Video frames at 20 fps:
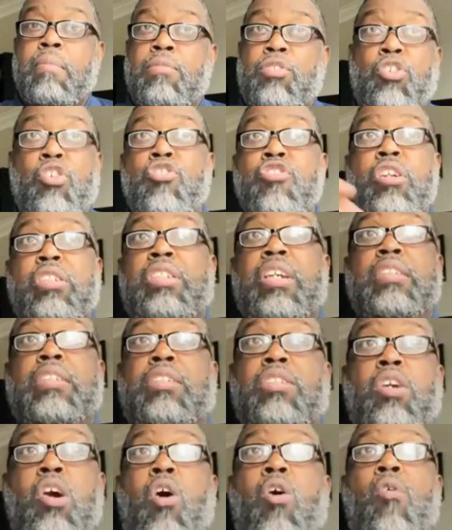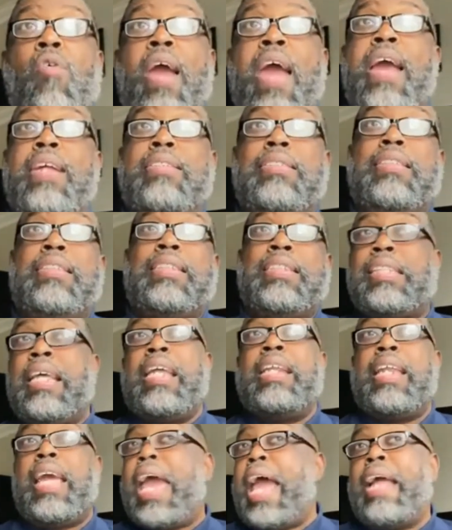Do you just go and
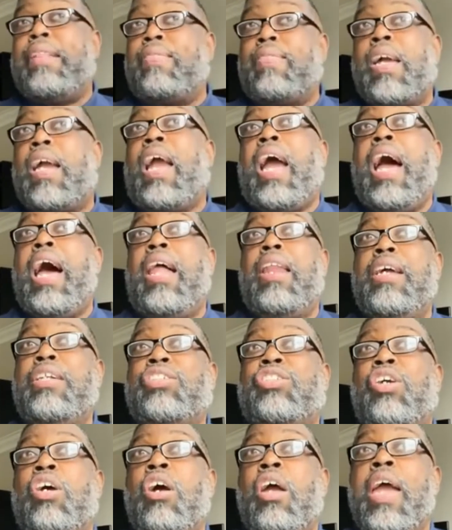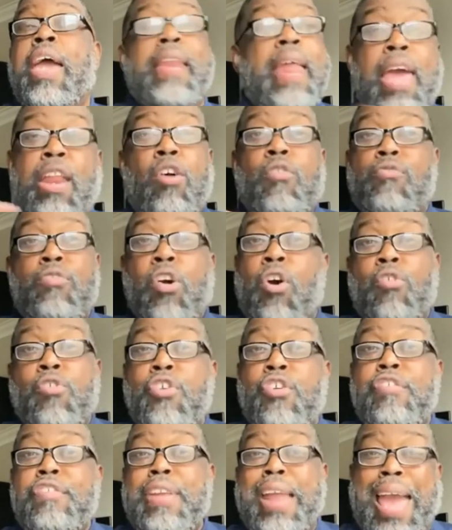sit at the college and they don't know
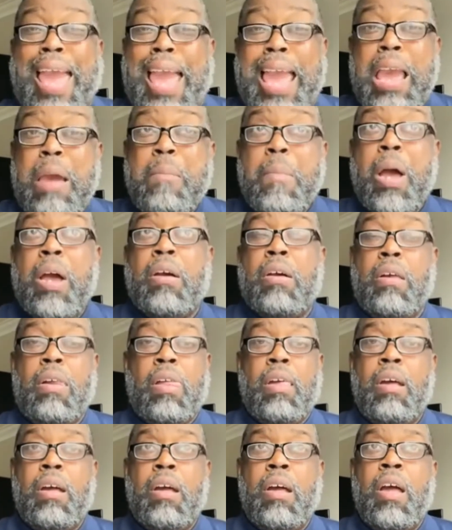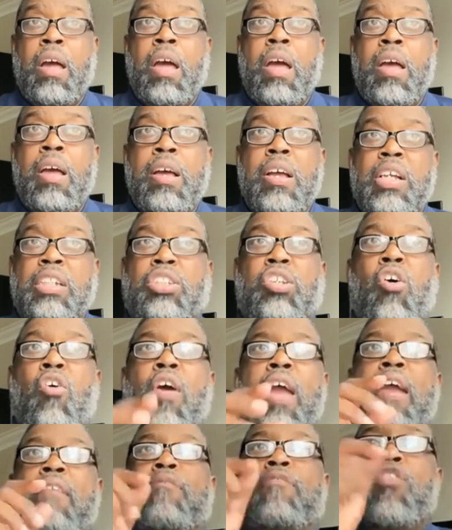your name? So
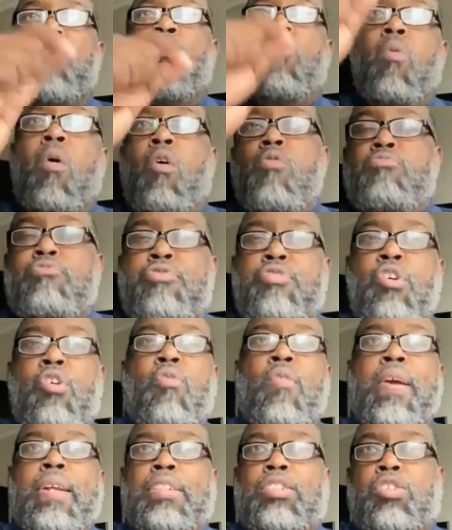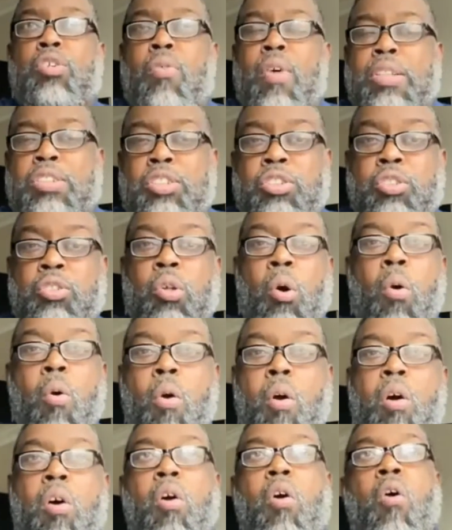if you won't do it to a
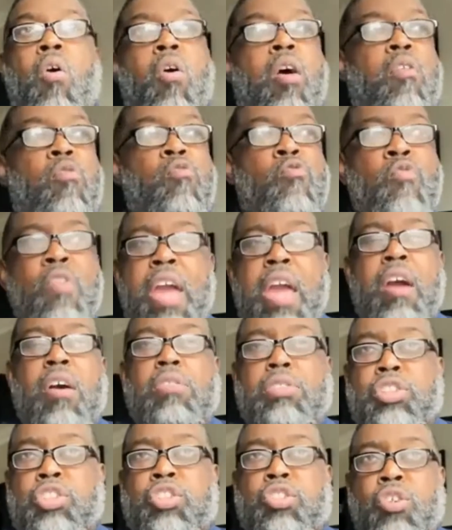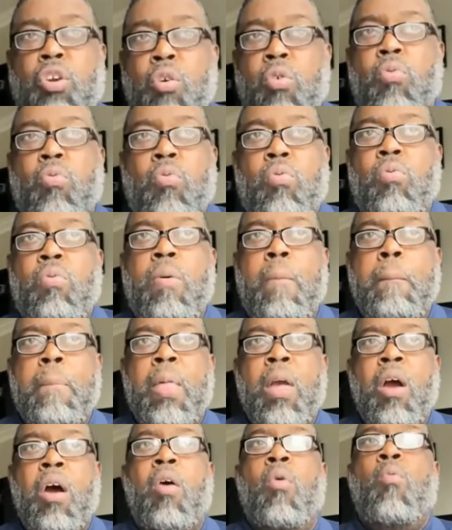store or a real school,
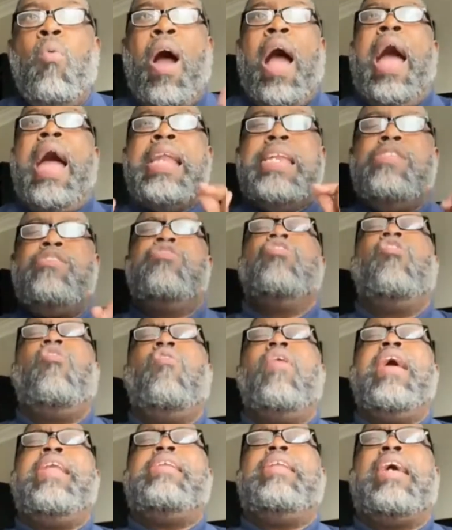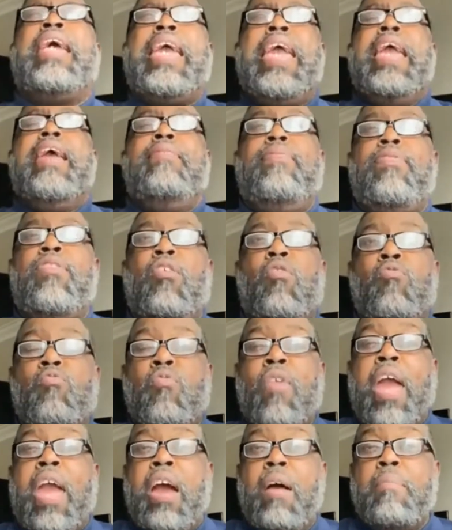why do it in the
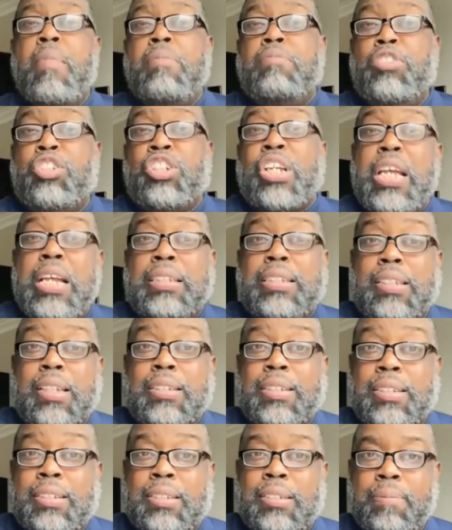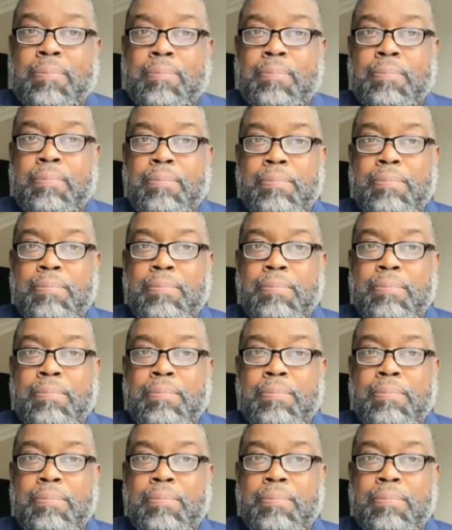realm of Jesus?